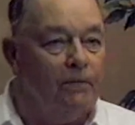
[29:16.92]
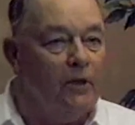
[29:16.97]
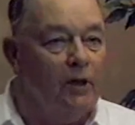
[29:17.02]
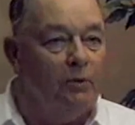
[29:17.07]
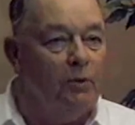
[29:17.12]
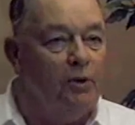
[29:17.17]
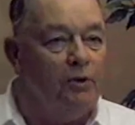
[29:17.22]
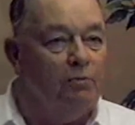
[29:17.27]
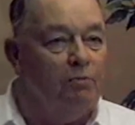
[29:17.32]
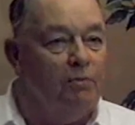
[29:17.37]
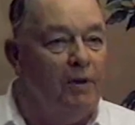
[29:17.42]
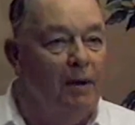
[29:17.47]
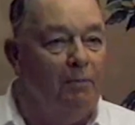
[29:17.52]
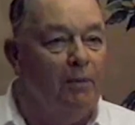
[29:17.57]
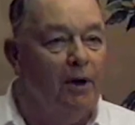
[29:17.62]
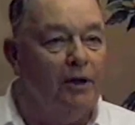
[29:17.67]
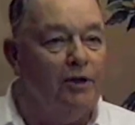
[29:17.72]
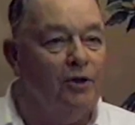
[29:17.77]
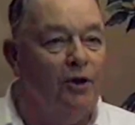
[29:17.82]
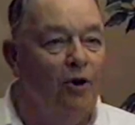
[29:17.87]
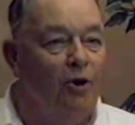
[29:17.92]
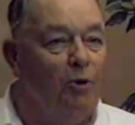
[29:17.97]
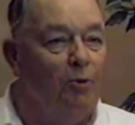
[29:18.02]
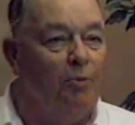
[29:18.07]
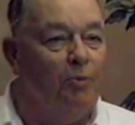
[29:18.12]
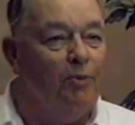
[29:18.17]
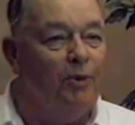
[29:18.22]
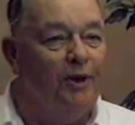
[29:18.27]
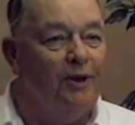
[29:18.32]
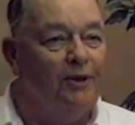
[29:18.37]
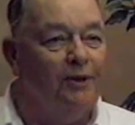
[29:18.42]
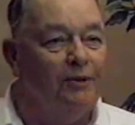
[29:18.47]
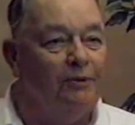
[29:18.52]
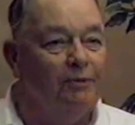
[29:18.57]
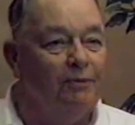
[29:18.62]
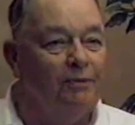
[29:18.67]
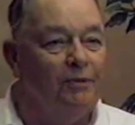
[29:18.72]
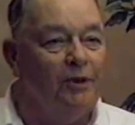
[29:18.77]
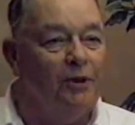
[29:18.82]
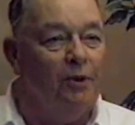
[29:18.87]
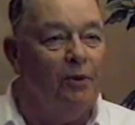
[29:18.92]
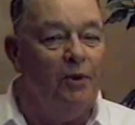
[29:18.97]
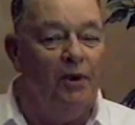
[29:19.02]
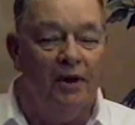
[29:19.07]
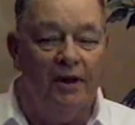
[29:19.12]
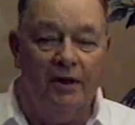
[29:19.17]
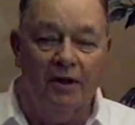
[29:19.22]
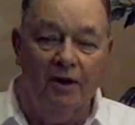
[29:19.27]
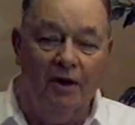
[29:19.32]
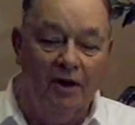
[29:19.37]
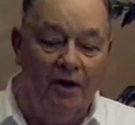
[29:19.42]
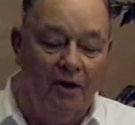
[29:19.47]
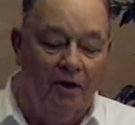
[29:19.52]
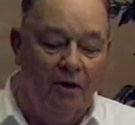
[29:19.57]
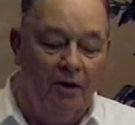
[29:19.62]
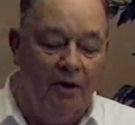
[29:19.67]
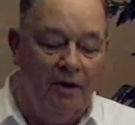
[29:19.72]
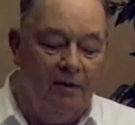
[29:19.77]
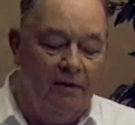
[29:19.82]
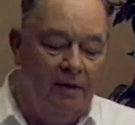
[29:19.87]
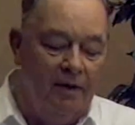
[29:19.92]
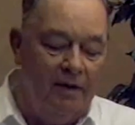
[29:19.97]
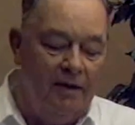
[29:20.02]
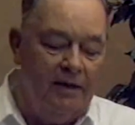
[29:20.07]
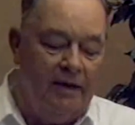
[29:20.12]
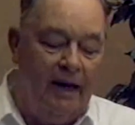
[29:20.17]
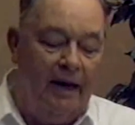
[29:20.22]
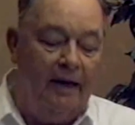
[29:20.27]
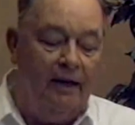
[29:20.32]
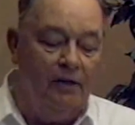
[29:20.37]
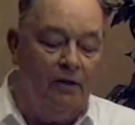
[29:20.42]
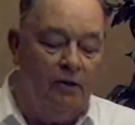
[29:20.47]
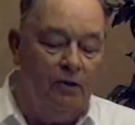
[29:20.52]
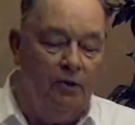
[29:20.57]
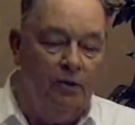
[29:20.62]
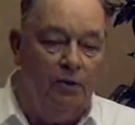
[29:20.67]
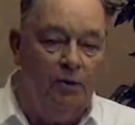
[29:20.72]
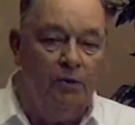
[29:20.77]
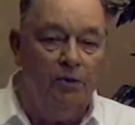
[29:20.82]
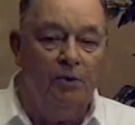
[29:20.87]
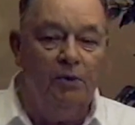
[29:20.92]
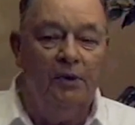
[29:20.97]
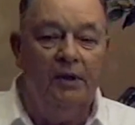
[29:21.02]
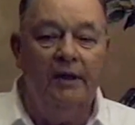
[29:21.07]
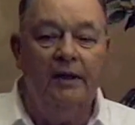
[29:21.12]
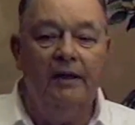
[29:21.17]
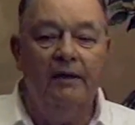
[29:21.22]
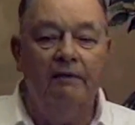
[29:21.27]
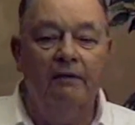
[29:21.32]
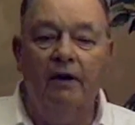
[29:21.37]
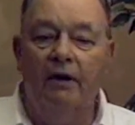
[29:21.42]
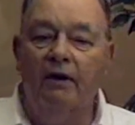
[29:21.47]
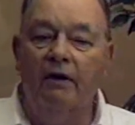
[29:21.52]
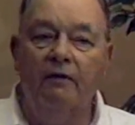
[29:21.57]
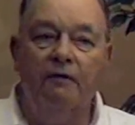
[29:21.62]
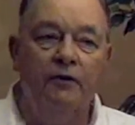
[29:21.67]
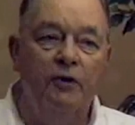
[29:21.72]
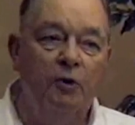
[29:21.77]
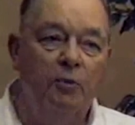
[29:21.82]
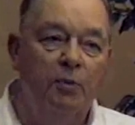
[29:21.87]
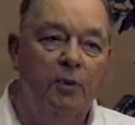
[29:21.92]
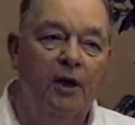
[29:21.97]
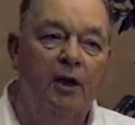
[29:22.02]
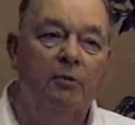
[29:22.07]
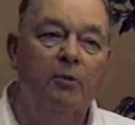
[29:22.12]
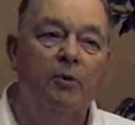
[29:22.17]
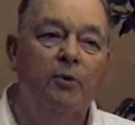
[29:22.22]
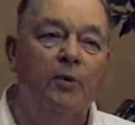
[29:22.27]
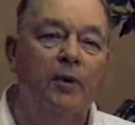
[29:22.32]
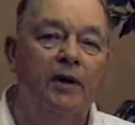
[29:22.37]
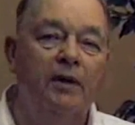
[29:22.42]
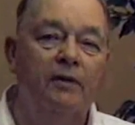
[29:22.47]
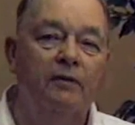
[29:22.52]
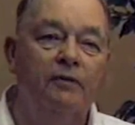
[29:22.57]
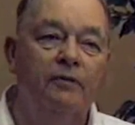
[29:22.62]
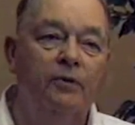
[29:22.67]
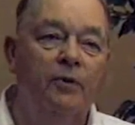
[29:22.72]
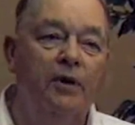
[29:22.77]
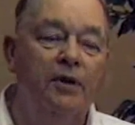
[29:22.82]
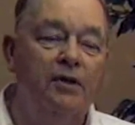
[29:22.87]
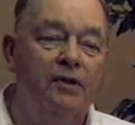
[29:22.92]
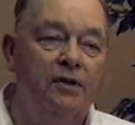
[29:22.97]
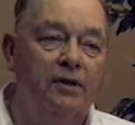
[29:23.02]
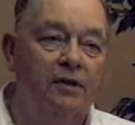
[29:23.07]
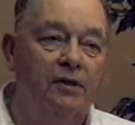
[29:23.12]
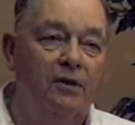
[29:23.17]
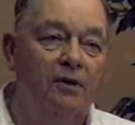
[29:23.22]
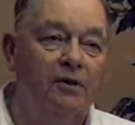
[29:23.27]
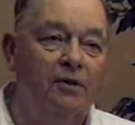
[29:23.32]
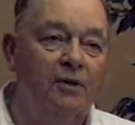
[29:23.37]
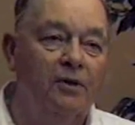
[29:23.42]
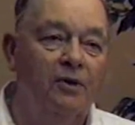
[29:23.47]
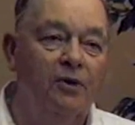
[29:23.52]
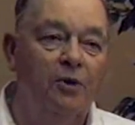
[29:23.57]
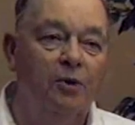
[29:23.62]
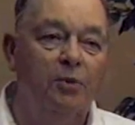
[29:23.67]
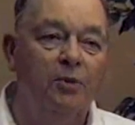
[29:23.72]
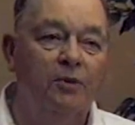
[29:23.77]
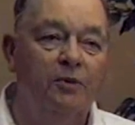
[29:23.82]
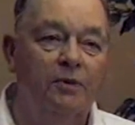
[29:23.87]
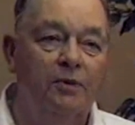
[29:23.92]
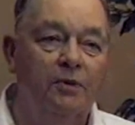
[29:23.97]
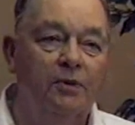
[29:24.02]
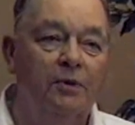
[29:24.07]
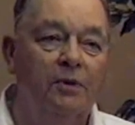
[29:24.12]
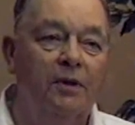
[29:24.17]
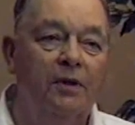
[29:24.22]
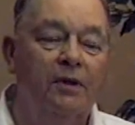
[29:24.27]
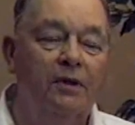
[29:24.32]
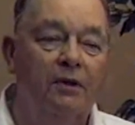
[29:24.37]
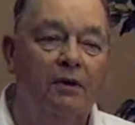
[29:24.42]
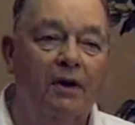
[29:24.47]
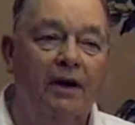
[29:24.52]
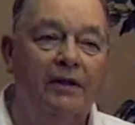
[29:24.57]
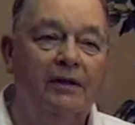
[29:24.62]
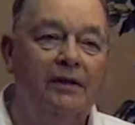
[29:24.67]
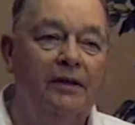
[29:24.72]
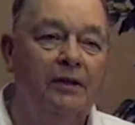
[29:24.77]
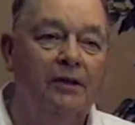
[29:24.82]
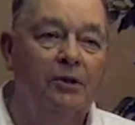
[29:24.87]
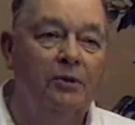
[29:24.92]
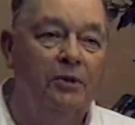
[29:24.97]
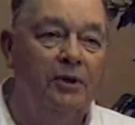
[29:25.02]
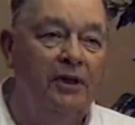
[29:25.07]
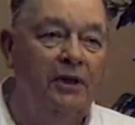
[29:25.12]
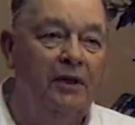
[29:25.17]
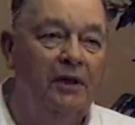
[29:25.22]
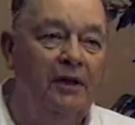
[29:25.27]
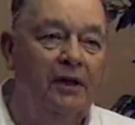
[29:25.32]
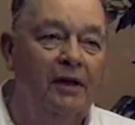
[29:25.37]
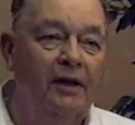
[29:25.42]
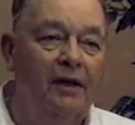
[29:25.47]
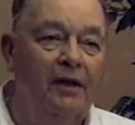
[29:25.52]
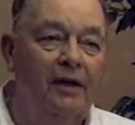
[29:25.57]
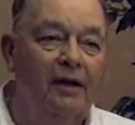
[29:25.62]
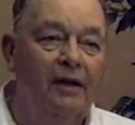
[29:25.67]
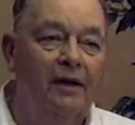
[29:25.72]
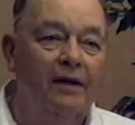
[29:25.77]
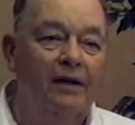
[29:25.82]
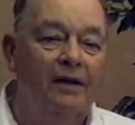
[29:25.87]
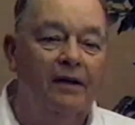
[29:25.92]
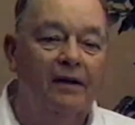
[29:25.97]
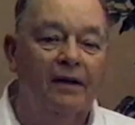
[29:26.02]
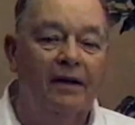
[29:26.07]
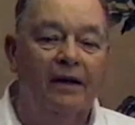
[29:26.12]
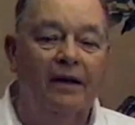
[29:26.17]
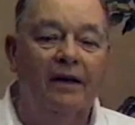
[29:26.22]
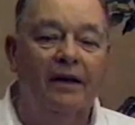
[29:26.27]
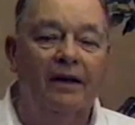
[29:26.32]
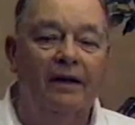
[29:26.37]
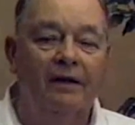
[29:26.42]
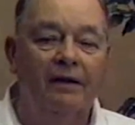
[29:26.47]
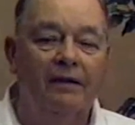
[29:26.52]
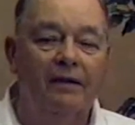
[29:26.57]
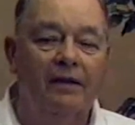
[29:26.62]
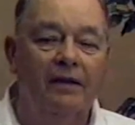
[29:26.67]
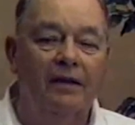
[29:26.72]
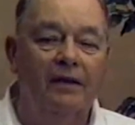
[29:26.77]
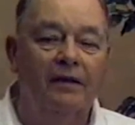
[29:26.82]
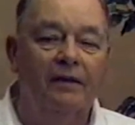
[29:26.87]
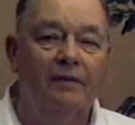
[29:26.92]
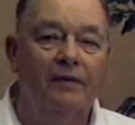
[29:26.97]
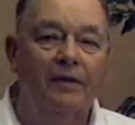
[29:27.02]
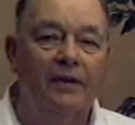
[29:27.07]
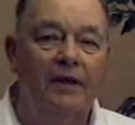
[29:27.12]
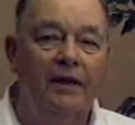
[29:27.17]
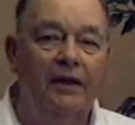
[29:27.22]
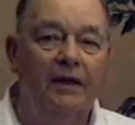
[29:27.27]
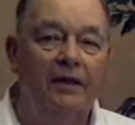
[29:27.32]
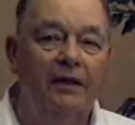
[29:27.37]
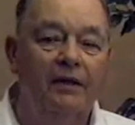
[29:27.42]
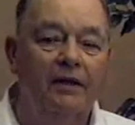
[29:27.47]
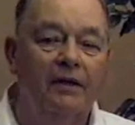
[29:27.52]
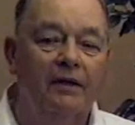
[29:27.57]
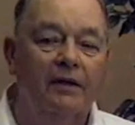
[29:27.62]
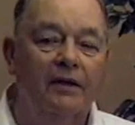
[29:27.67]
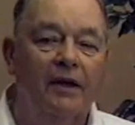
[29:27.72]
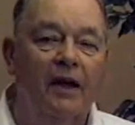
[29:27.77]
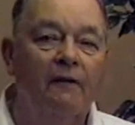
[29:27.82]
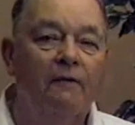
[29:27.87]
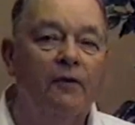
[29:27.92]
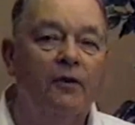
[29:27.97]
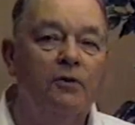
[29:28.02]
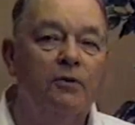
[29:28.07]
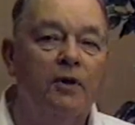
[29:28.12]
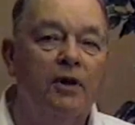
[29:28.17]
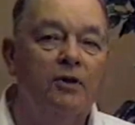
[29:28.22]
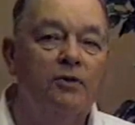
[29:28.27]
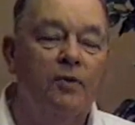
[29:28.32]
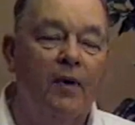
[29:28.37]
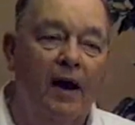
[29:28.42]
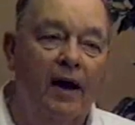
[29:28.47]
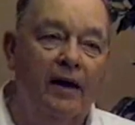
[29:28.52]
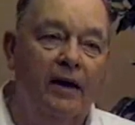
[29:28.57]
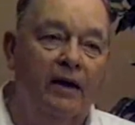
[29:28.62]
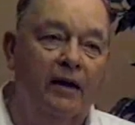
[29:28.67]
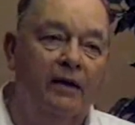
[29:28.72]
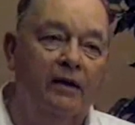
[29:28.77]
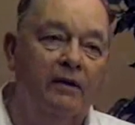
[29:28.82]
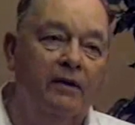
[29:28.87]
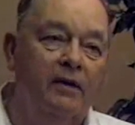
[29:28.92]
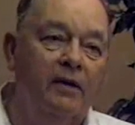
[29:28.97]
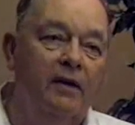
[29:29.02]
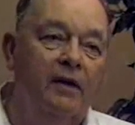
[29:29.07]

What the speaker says: there was not much hope, You were either going to go to a tank school. Very few people went to Fort Sill, Oklahoma for artillery. And the infantry training